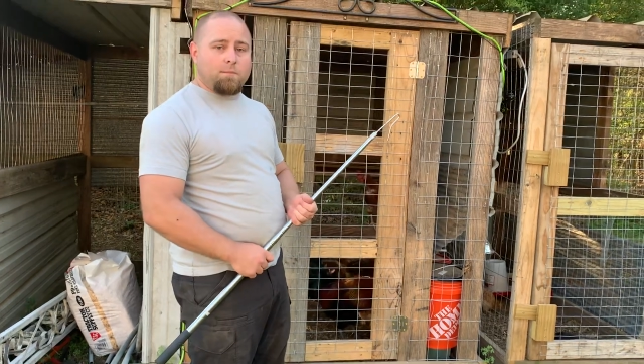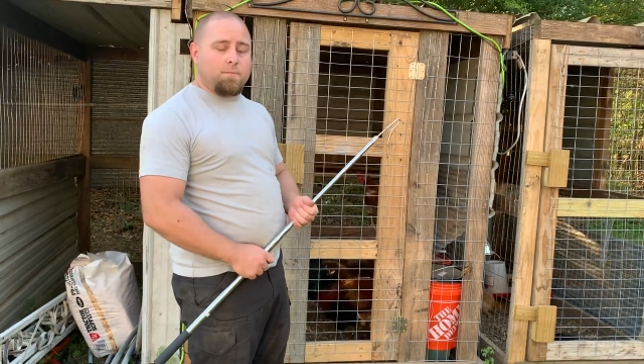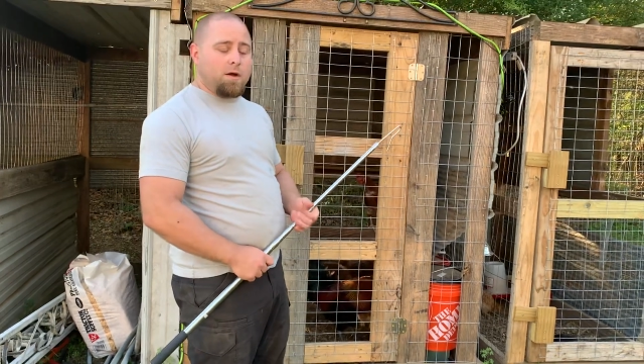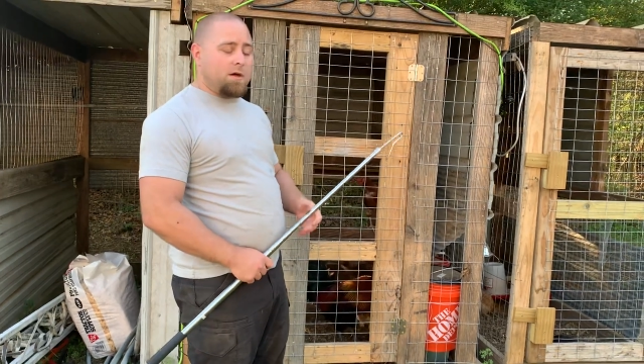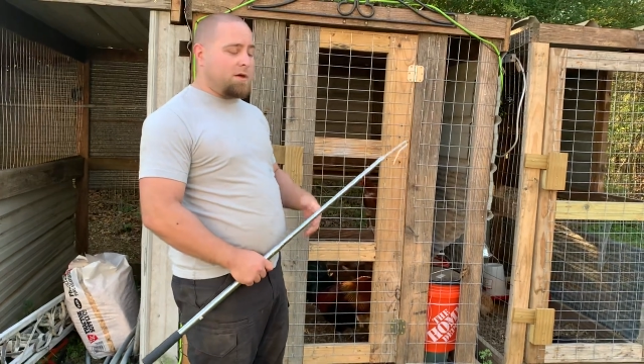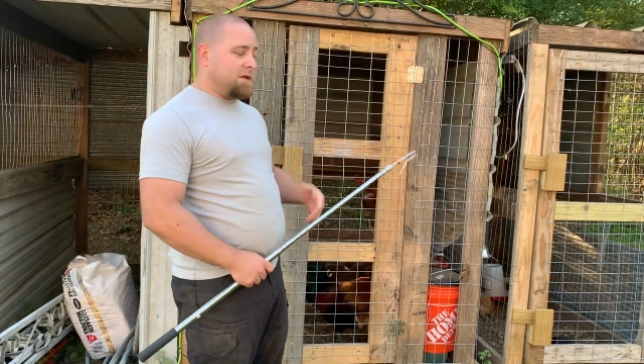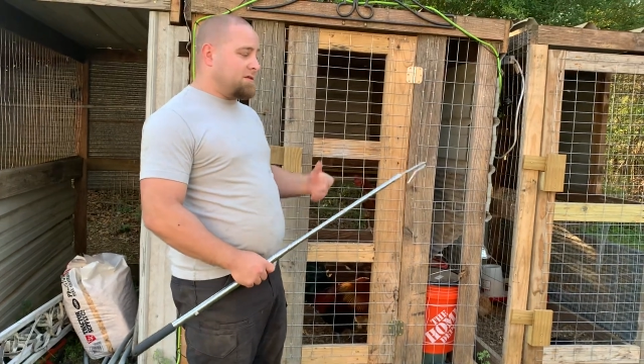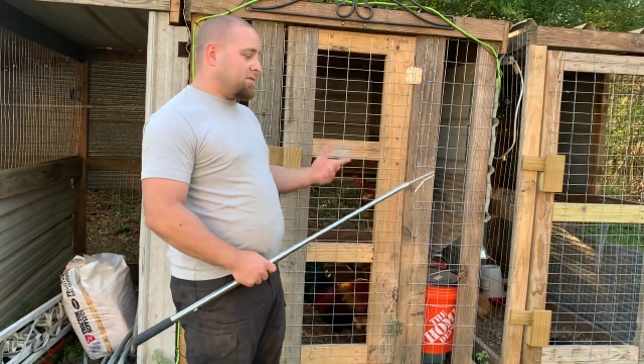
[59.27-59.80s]

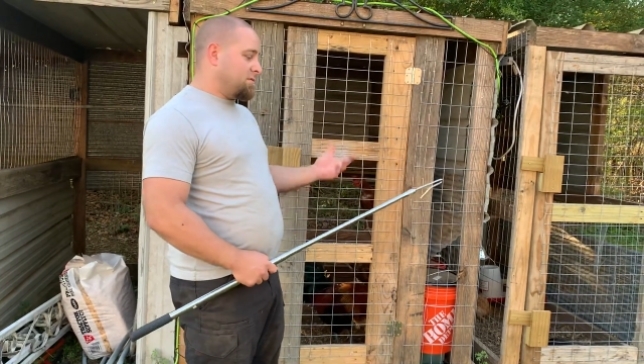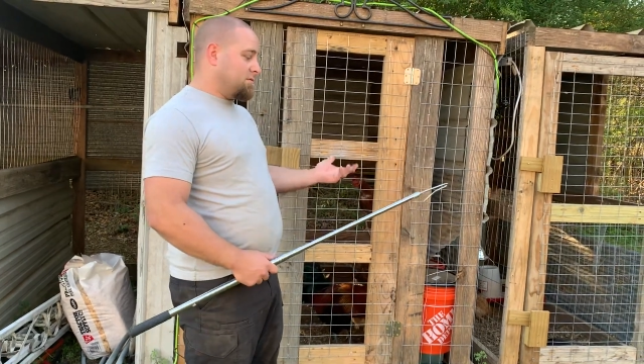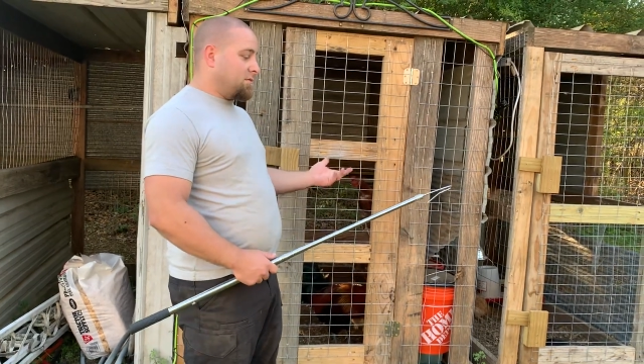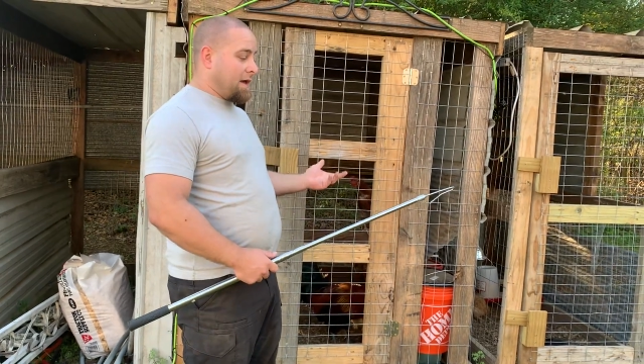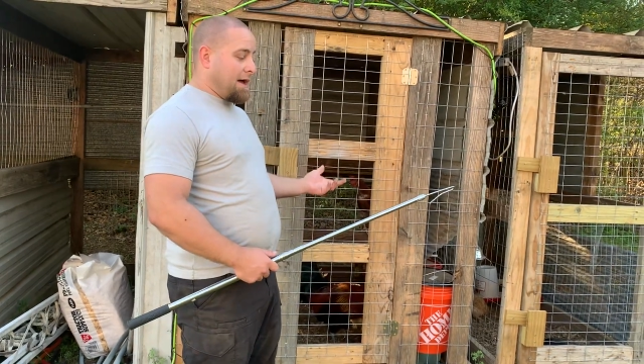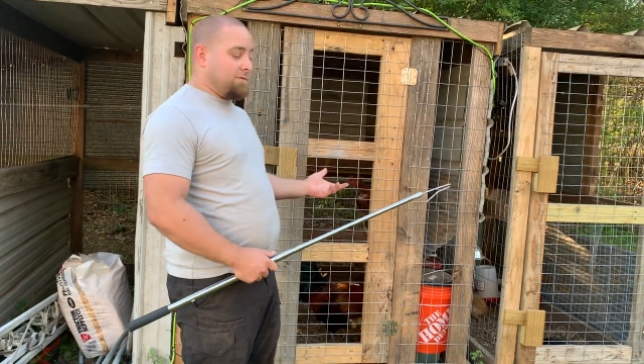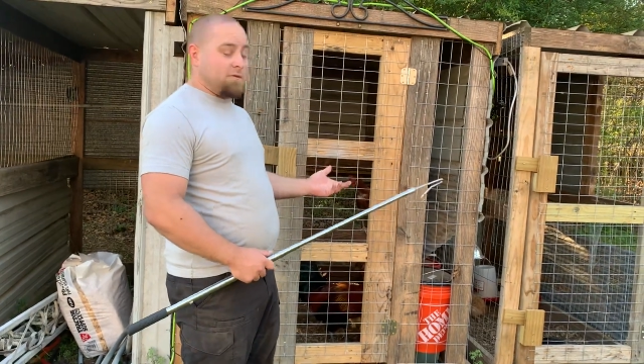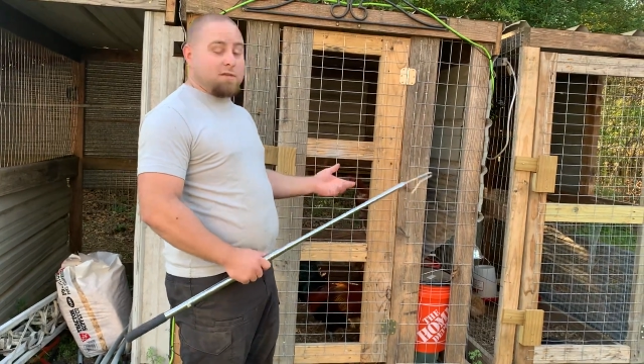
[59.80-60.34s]
buckets,
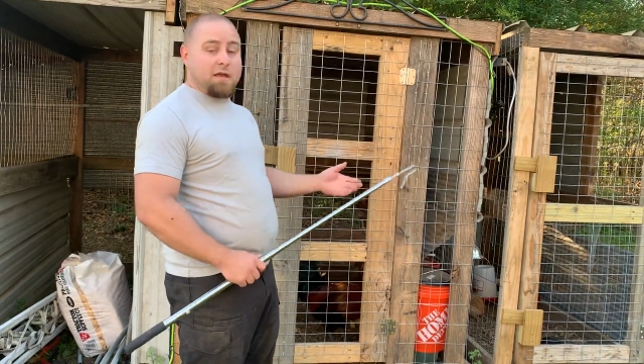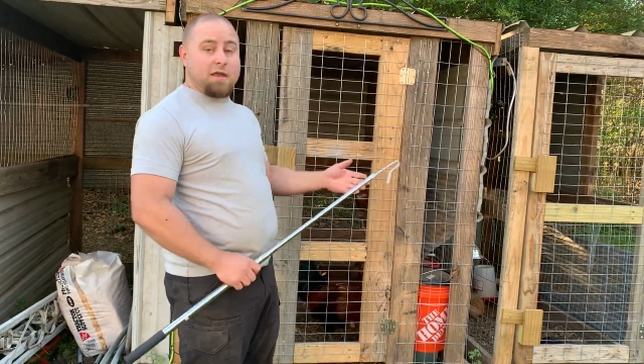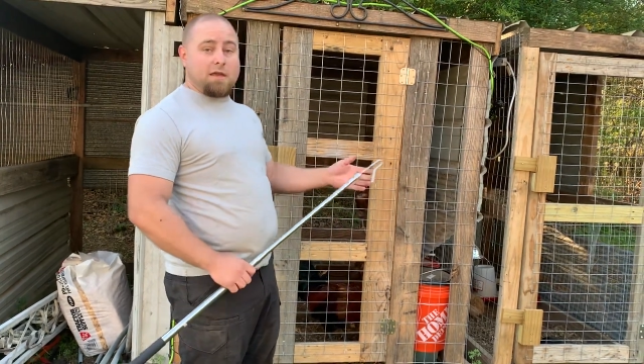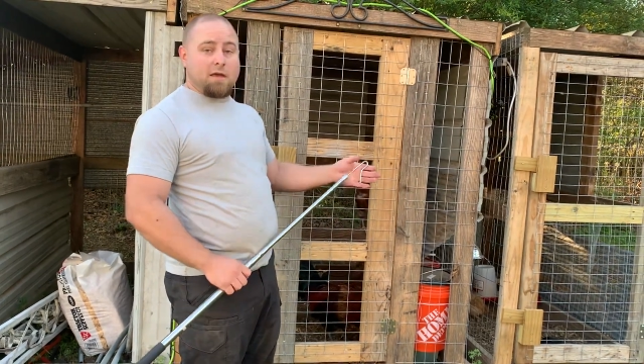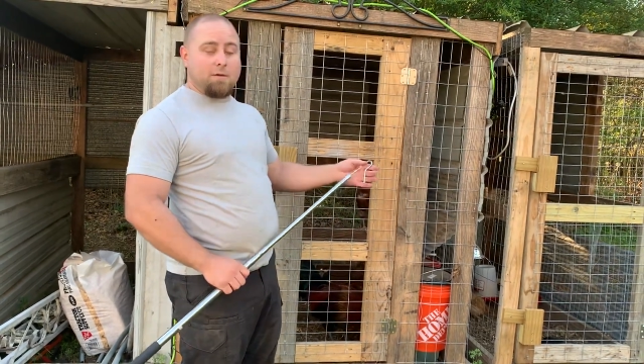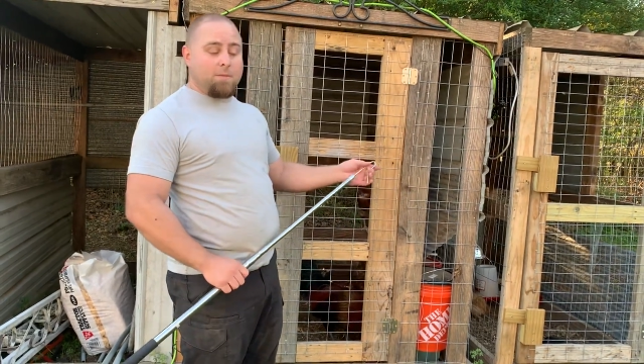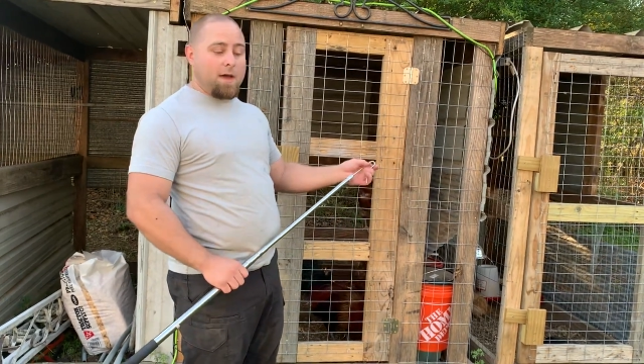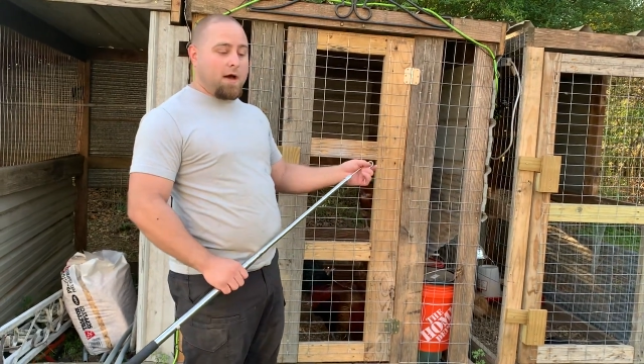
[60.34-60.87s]
I have to take
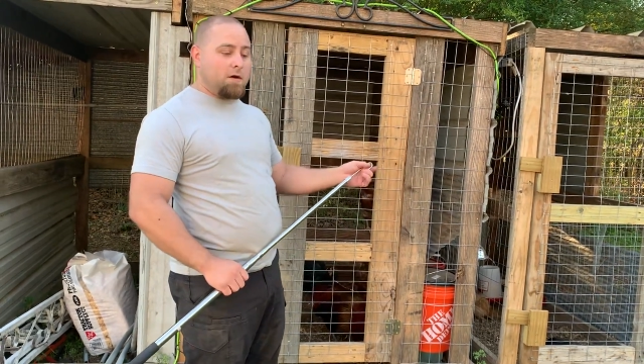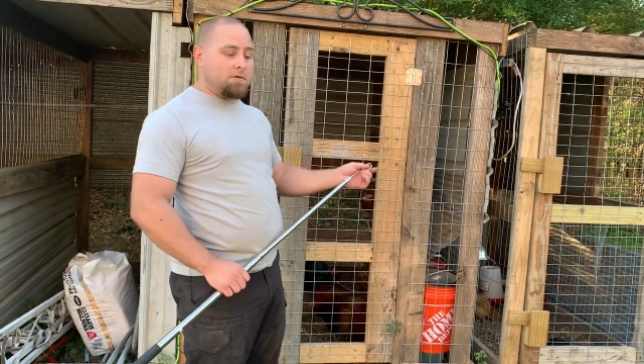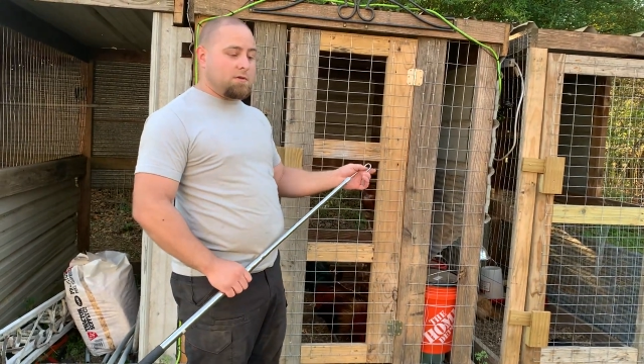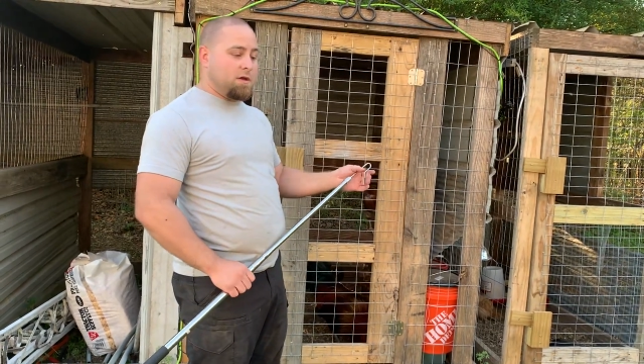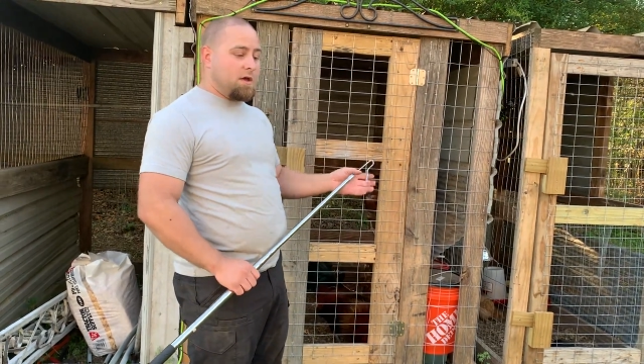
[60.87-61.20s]
him out